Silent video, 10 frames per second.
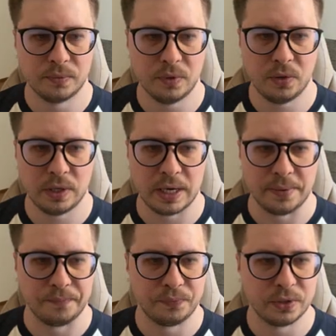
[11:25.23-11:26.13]

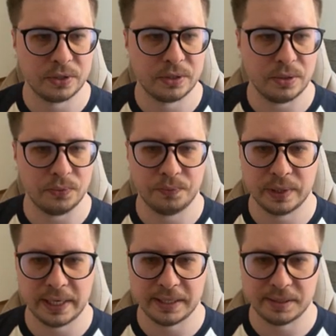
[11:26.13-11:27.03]
Okay, so
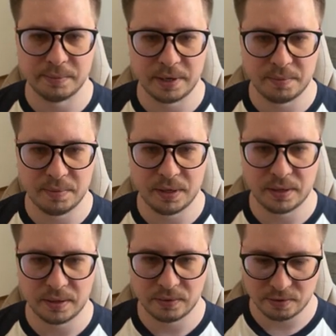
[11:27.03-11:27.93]
let's
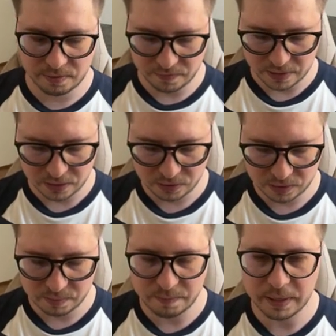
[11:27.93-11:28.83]
maybe revert
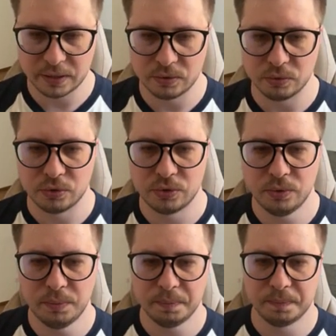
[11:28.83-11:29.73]
it back to true.